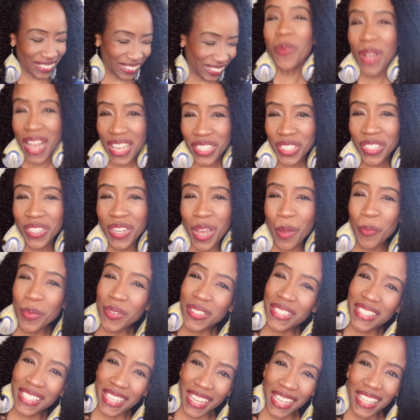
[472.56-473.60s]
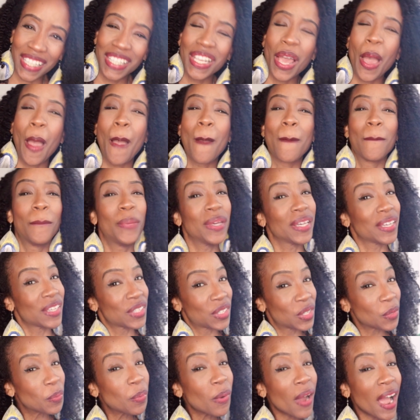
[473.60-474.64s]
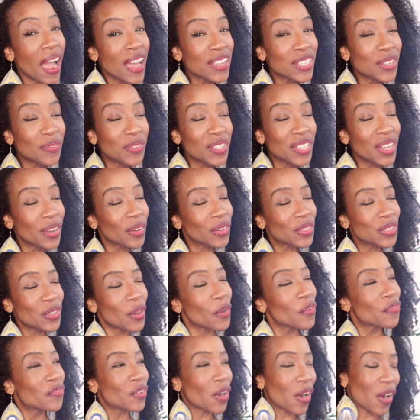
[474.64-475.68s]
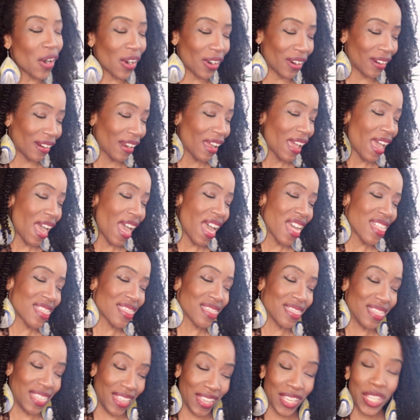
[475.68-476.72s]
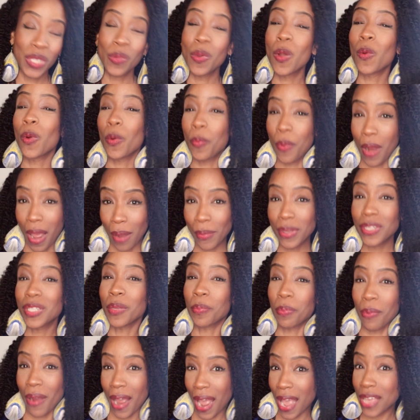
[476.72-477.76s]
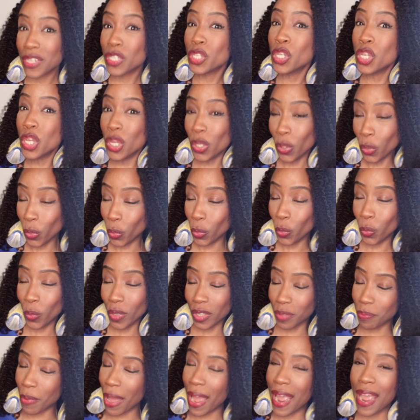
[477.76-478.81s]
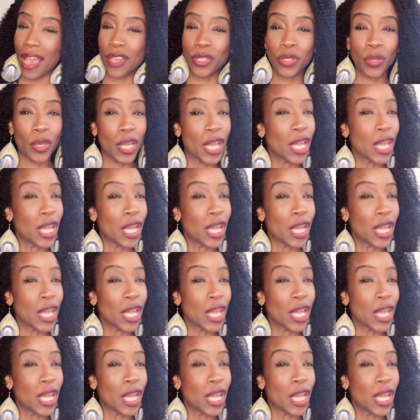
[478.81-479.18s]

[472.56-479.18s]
Question number 6, biggest surprise of the year so far. This one will probably surprise you with my answer.